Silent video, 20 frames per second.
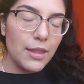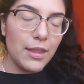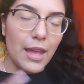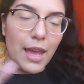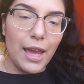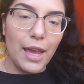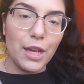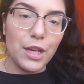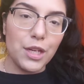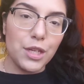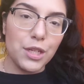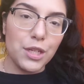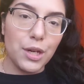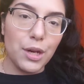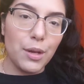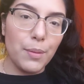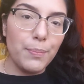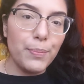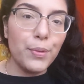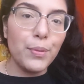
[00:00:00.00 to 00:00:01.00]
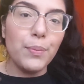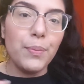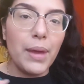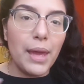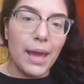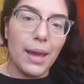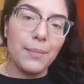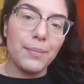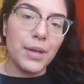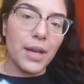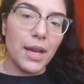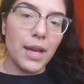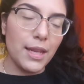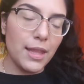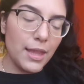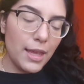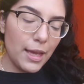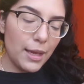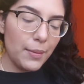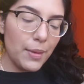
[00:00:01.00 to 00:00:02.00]
that extra boom bam
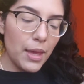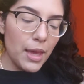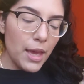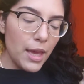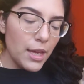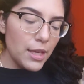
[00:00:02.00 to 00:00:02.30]
kind of thing.